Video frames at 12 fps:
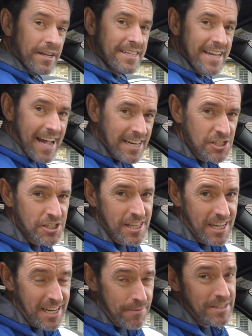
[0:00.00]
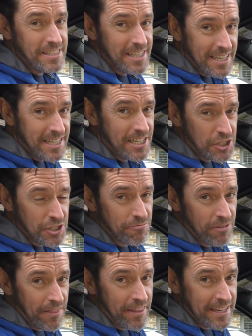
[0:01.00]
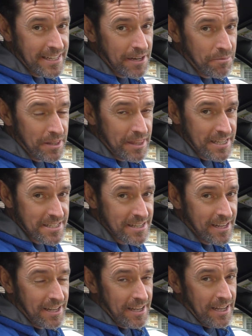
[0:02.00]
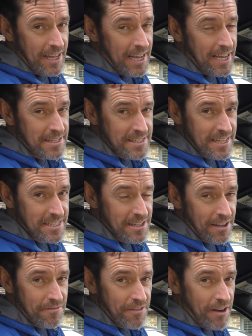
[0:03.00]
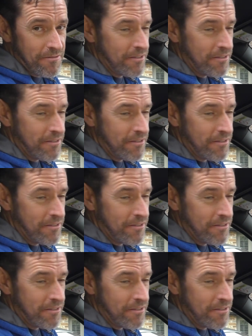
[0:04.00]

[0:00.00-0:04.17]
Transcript: the dash. The limited edition run they did with this 695